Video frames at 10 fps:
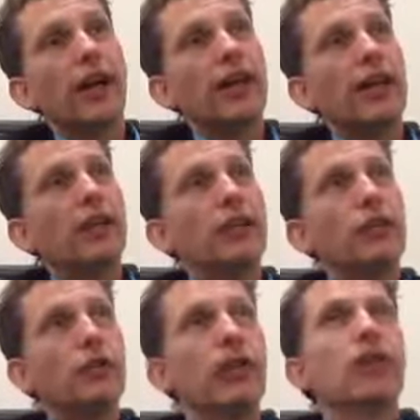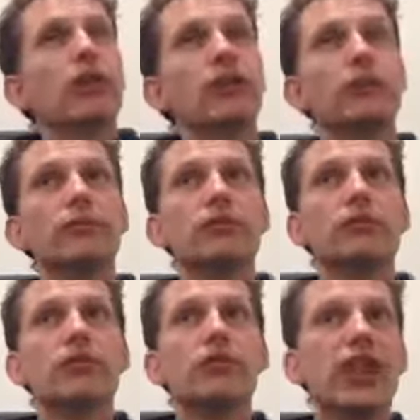at the end you cannot
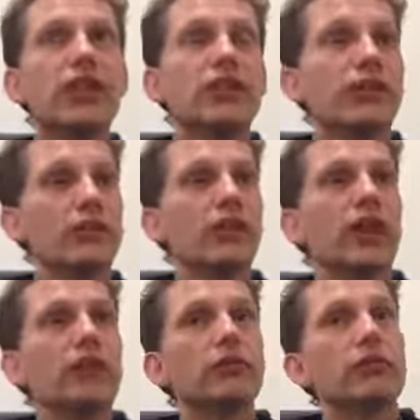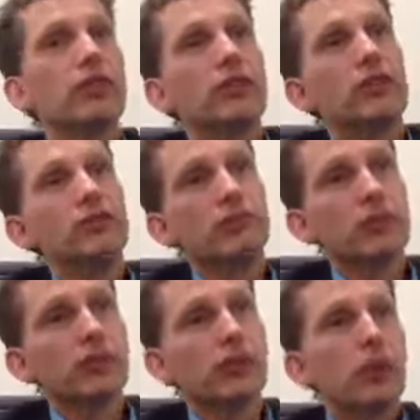change it yourself. You need
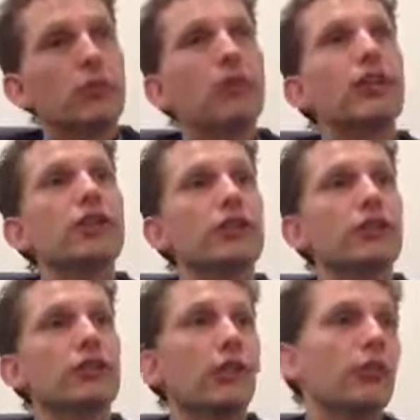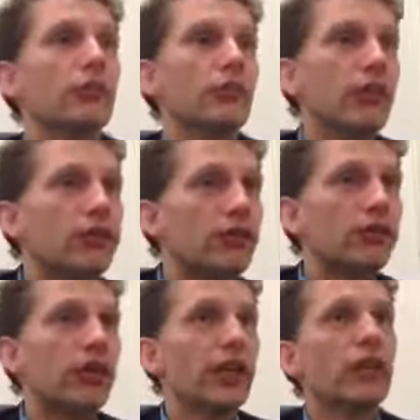collaboration from different
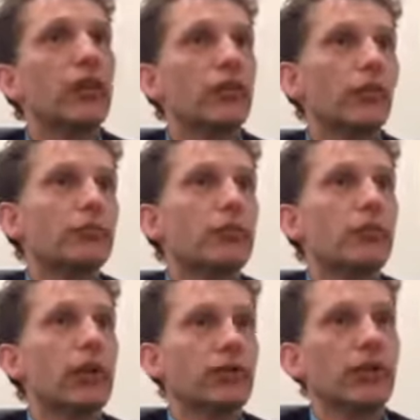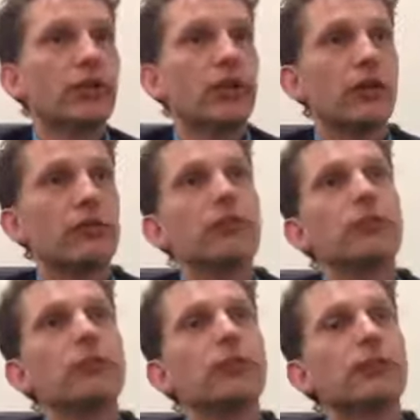stakeholders, upstream as well as downstream.